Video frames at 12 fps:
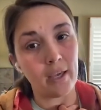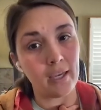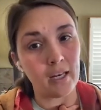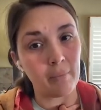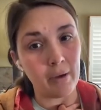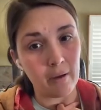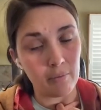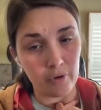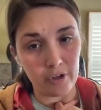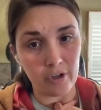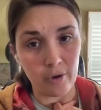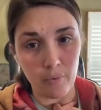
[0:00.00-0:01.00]
like getting my
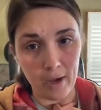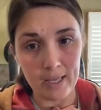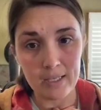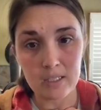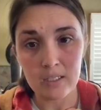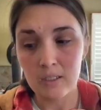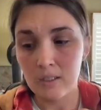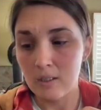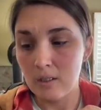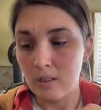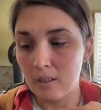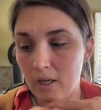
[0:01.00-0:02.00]
embroidery wet,
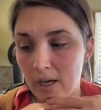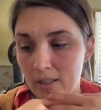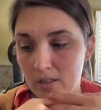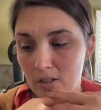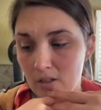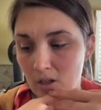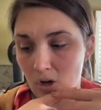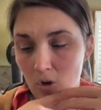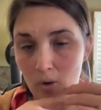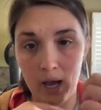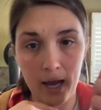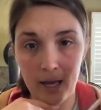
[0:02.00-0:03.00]
and
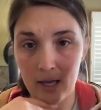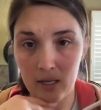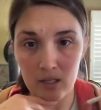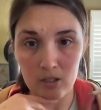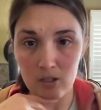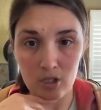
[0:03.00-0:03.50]
so I